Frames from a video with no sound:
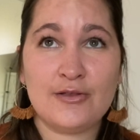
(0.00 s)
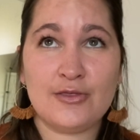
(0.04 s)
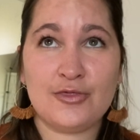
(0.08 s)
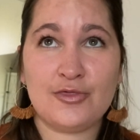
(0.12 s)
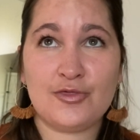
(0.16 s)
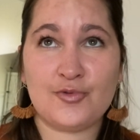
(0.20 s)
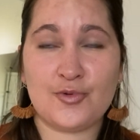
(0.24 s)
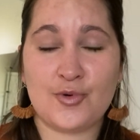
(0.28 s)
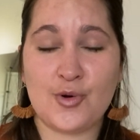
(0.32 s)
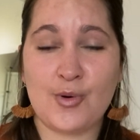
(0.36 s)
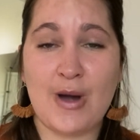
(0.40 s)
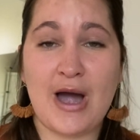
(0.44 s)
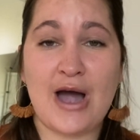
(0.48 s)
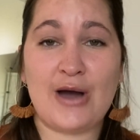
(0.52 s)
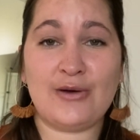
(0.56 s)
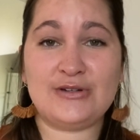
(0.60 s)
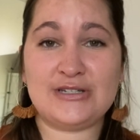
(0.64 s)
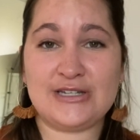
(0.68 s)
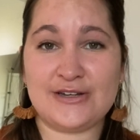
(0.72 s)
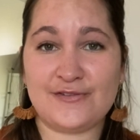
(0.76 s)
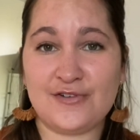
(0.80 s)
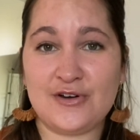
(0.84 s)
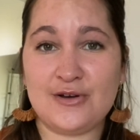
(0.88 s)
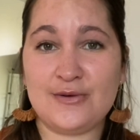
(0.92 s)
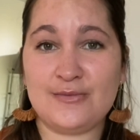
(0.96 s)
throughout
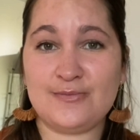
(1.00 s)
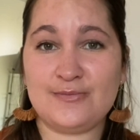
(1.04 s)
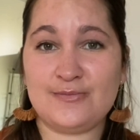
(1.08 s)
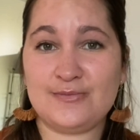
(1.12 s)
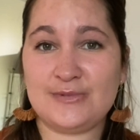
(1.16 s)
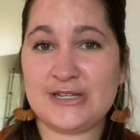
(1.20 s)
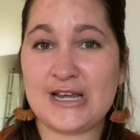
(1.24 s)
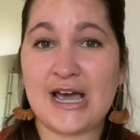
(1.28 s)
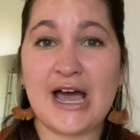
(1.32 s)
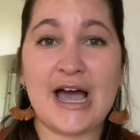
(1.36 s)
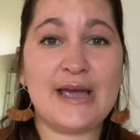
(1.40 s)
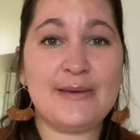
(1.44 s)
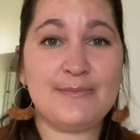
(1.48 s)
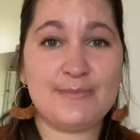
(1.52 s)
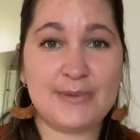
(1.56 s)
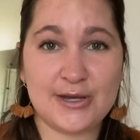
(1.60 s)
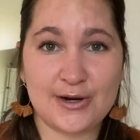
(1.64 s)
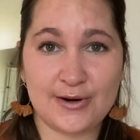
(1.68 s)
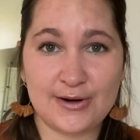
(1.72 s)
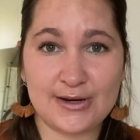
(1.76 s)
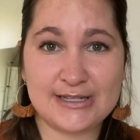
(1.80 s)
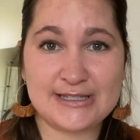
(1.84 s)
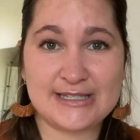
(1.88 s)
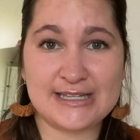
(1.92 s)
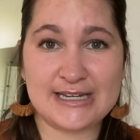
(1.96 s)
different time
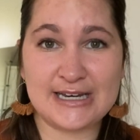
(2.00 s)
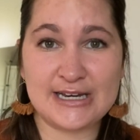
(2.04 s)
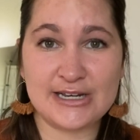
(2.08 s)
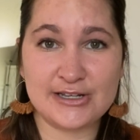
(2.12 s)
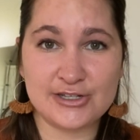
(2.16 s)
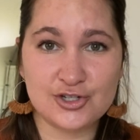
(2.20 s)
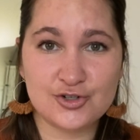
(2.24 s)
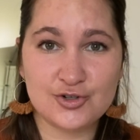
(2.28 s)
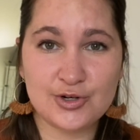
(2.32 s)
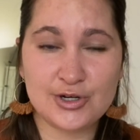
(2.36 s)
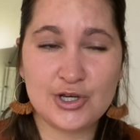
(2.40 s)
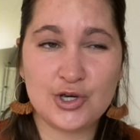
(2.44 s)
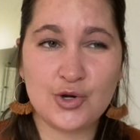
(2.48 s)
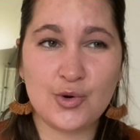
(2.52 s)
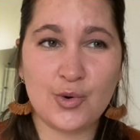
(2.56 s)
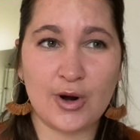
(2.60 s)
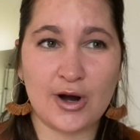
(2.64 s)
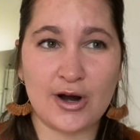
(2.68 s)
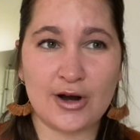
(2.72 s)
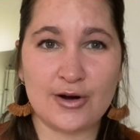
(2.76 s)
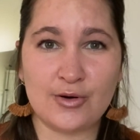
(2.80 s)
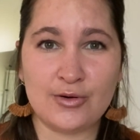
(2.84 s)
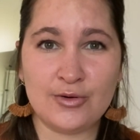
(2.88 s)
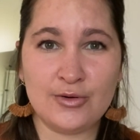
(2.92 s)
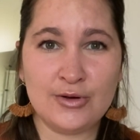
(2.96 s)
periods in history who
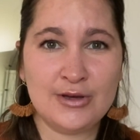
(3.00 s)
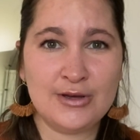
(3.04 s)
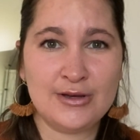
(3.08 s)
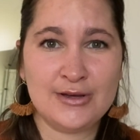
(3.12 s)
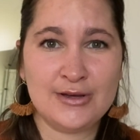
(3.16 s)
are